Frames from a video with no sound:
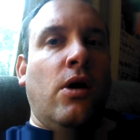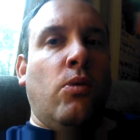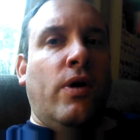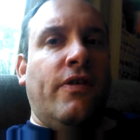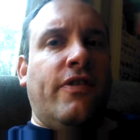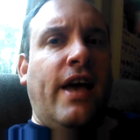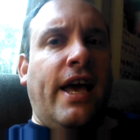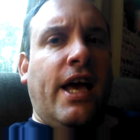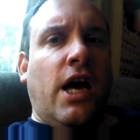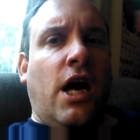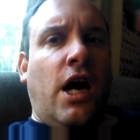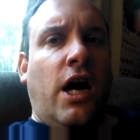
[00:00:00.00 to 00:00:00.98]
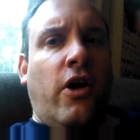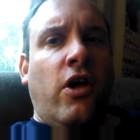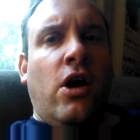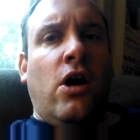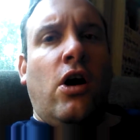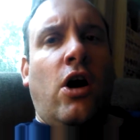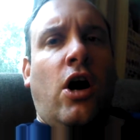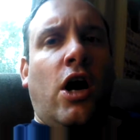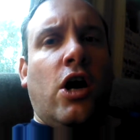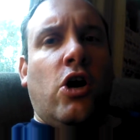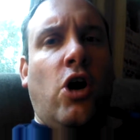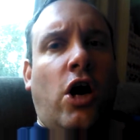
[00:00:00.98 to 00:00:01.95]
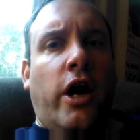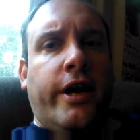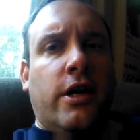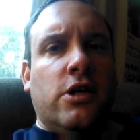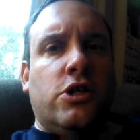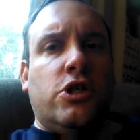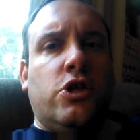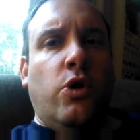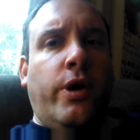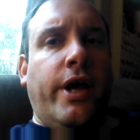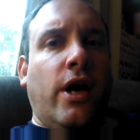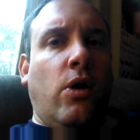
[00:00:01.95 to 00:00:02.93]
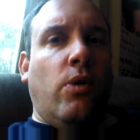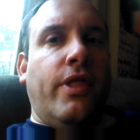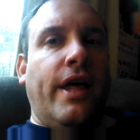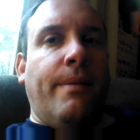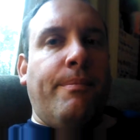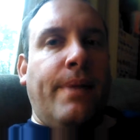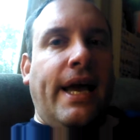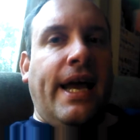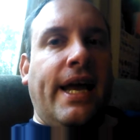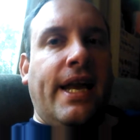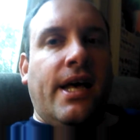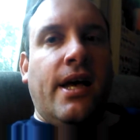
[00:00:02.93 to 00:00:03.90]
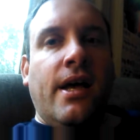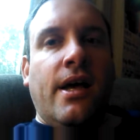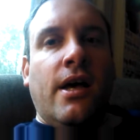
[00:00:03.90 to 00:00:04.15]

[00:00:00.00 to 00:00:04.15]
was a Hong Kong studio that made